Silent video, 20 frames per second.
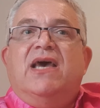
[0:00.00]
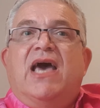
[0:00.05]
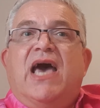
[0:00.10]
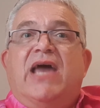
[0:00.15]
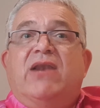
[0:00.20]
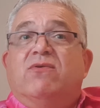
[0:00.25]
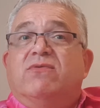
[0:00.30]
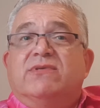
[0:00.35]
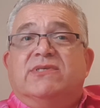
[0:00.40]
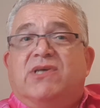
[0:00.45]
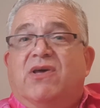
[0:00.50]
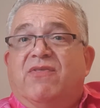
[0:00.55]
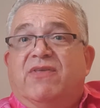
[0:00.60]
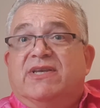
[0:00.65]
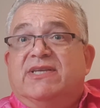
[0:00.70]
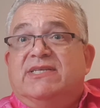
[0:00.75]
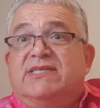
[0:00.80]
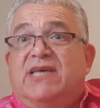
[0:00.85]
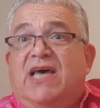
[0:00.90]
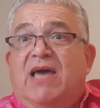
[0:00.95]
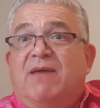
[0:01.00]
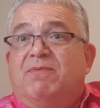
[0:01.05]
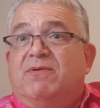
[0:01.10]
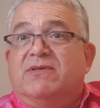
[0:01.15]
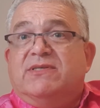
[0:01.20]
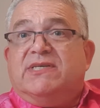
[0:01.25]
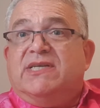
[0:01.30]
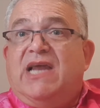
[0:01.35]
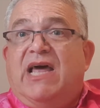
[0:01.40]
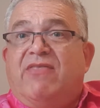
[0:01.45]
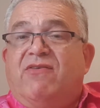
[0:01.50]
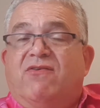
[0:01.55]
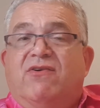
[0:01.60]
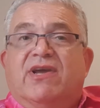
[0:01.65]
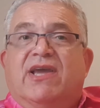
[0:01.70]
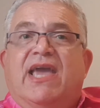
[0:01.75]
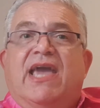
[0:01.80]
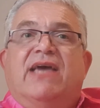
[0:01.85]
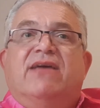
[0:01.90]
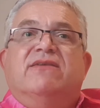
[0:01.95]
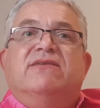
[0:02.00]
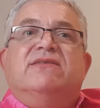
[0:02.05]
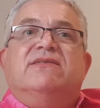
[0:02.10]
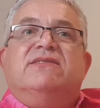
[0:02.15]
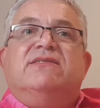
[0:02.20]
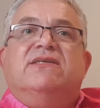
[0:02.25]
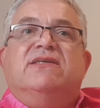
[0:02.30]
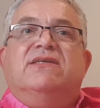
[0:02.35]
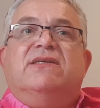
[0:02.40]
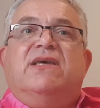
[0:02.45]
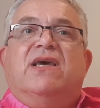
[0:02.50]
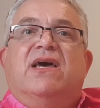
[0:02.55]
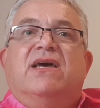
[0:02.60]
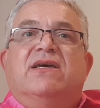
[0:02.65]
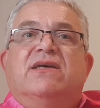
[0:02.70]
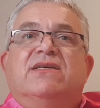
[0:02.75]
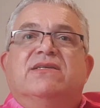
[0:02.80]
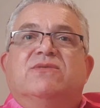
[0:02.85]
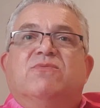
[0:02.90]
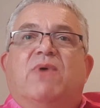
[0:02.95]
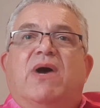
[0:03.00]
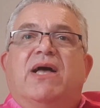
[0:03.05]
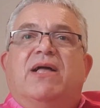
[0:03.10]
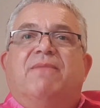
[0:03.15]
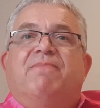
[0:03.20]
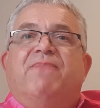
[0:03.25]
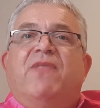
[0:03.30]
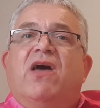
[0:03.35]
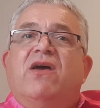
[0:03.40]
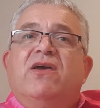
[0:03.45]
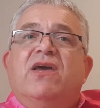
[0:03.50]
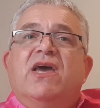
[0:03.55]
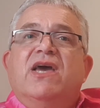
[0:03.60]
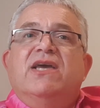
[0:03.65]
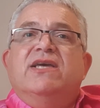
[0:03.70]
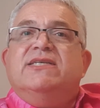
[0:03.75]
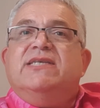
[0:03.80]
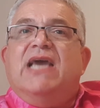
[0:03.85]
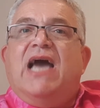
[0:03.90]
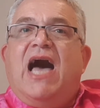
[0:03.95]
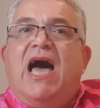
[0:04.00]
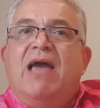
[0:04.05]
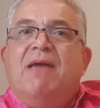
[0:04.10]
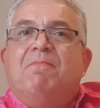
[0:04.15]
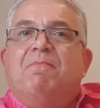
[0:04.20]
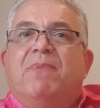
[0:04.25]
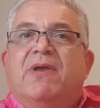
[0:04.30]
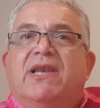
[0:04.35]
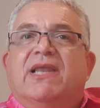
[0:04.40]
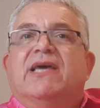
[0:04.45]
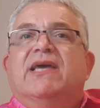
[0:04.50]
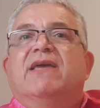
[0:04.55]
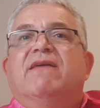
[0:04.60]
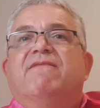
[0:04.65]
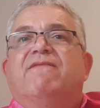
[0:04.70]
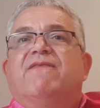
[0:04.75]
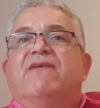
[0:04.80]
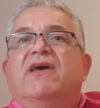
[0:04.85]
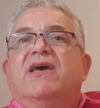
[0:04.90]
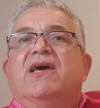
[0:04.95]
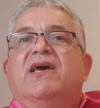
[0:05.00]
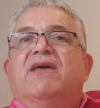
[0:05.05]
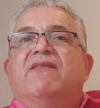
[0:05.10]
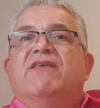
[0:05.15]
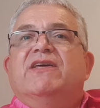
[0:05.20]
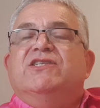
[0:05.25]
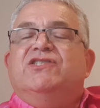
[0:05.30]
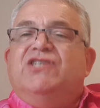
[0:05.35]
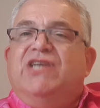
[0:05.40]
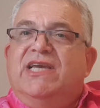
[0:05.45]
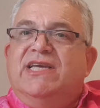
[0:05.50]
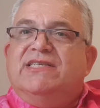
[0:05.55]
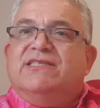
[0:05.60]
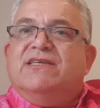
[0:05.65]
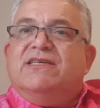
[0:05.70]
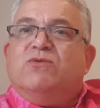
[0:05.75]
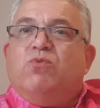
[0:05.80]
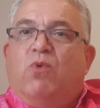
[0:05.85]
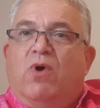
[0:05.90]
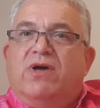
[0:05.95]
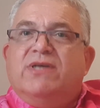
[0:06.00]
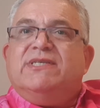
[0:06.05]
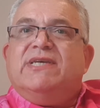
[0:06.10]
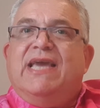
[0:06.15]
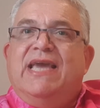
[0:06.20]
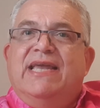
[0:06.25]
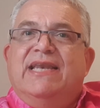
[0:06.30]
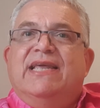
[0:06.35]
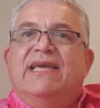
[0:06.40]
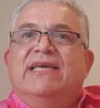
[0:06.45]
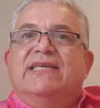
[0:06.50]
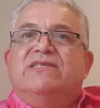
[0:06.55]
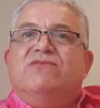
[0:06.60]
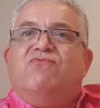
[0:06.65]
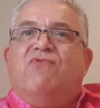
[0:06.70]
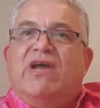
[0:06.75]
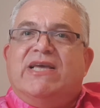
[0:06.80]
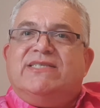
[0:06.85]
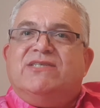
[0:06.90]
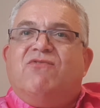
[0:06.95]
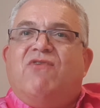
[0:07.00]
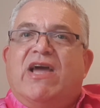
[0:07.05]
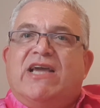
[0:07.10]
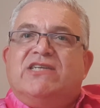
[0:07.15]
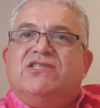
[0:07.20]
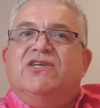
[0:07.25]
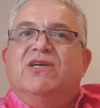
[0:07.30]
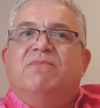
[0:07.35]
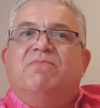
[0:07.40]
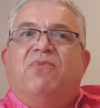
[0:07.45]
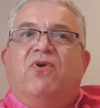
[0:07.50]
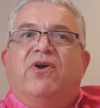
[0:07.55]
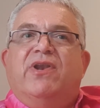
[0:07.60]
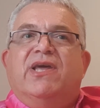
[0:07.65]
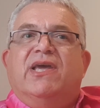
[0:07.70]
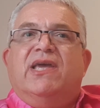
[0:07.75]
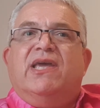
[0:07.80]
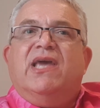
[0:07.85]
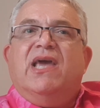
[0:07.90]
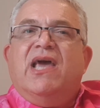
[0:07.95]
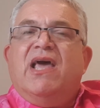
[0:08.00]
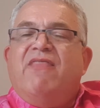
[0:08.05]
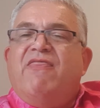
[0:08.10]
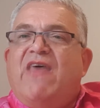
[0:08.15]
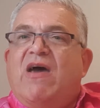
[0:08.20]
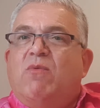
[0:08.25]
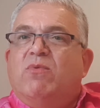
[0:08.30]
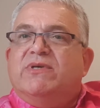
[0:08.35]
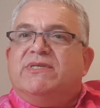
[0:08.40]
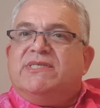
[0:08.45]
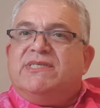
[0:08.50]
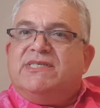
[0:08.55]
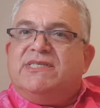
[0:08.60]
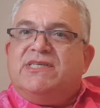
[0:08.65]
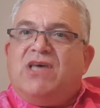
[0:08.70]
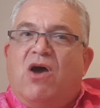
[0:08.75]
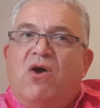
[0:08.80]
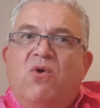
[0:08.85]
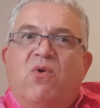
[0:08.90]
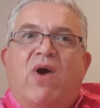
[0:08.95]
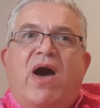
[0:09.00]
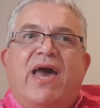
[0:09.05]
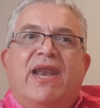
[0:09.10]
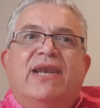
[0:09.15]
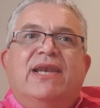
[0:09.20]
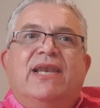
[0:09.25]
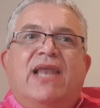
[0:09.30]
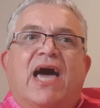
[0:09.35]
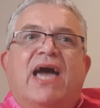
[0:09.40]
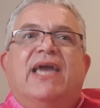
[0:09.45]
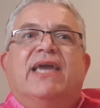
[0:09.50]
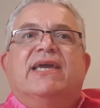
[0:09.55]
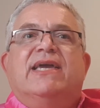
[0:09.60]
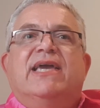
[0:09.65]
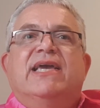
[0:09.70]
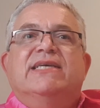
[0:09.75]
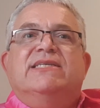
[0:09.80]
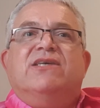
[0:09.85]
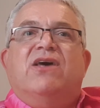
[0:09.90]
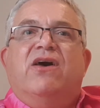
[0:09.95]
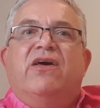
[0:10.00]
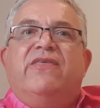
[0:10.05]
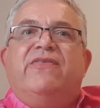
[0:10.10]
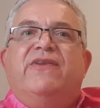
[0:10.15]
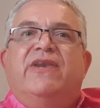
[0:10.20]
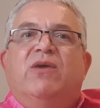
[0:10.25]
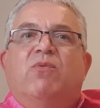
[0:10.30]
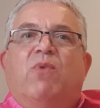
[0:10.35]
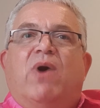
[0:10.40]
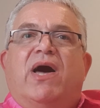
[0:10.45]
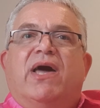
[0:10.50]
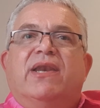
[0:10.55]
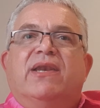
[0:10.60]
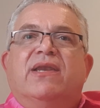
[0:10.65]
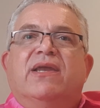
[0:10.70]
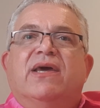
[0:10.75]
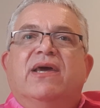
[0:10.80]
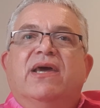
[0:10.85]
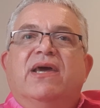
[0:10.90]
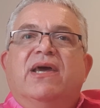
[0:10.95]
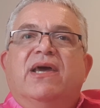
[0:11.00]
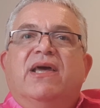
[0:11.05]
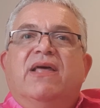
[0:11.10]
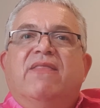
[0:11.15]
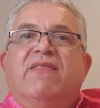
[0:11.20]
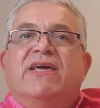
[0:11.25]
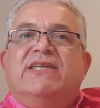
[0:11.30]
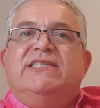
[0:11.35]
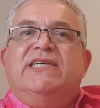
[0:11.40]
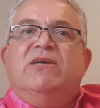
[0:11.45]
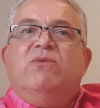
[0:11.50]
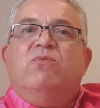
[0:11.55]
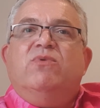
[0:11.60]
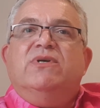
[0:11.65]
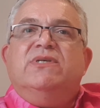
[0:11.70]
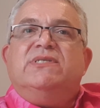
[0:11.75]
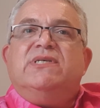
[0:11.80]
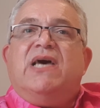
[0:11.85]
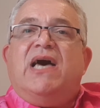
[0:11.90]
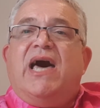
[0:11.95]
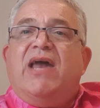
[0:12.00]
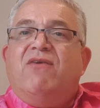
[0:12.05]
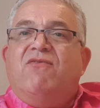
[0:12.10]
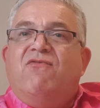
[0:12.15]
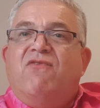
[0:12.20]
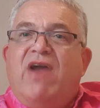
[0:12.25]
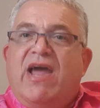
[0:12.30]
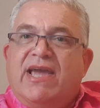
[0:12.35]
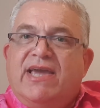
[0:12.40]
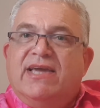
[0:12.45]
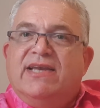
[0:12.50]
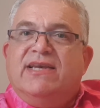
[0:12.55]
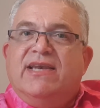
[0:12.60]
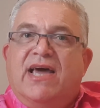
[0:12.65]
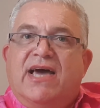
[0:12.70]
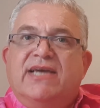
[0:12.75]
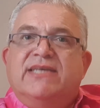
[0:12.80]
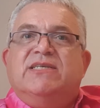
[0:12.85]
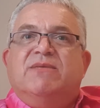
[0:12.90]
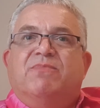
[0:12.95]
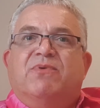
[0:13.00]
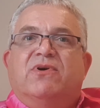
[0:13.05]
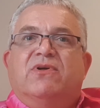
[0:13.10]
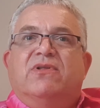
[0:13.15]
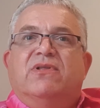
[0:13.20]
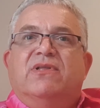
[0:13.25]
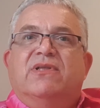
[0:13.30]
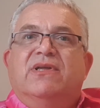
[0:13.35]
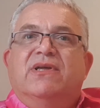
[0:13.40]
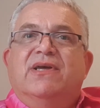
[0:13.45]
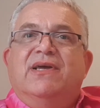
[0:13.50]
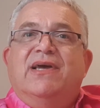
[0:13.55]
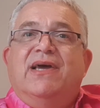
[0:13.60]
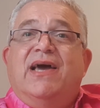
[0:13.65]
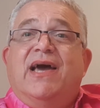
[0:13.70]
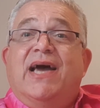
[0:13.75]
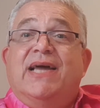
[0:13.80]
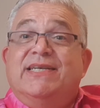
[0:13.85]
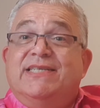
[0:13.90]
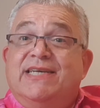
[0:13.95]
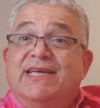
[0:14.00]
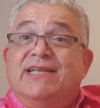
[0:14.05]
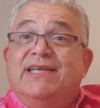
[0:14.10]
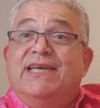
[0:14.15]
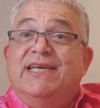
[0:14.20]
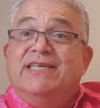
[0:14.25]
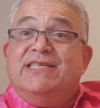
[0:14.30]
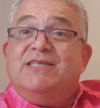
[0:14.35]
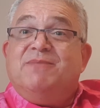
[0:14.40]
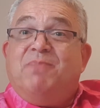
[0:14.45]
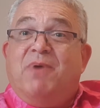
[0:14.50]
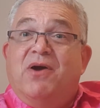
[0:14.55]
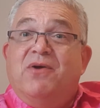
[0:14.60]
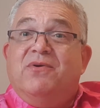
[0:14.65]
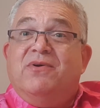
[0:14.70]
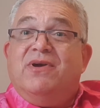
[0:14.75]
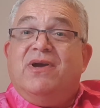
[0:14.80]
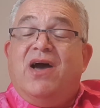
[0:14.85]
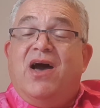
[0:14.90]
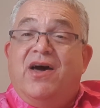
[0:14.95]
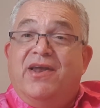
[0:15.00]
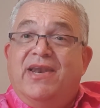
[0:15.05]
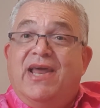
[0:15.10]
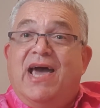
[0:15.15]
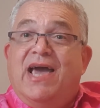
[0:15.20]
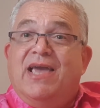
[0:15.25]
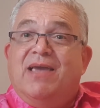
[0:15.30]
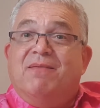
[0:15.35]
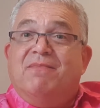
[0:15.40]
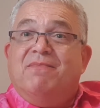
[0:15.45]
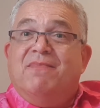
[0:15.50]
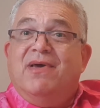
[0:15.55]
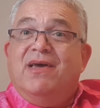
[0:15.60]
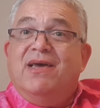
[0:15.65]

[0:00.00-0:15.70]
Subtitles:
and also the disciples in other accounts as well. No, you see, I believe that Jesus was in his resurrection body that was so unlike his earthly one that it was unrecognizable until he spoke her name,